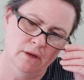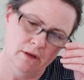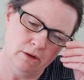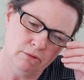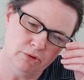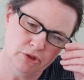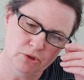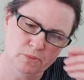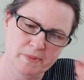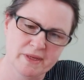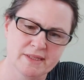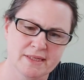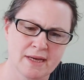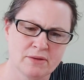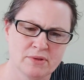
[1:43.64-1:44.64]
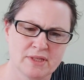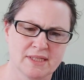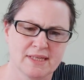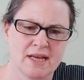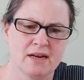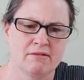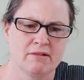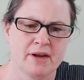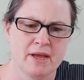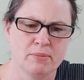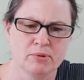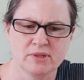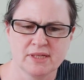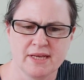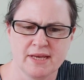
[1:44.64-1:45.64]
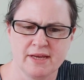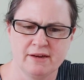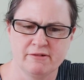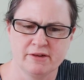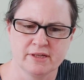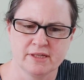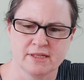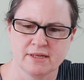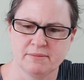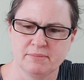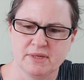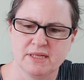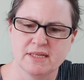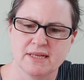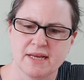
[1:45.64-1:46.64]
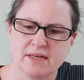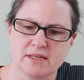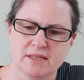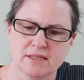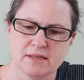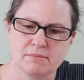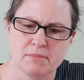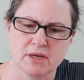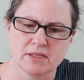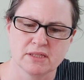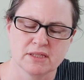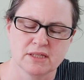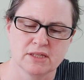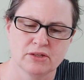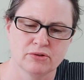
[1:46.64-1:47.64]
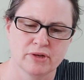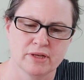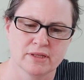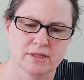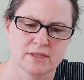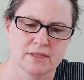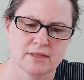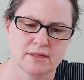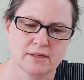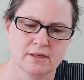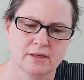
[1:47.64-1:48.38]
"Oh, she'll be down the cellar, unable to hear us," Mrs. Henderson muttered in annoyance.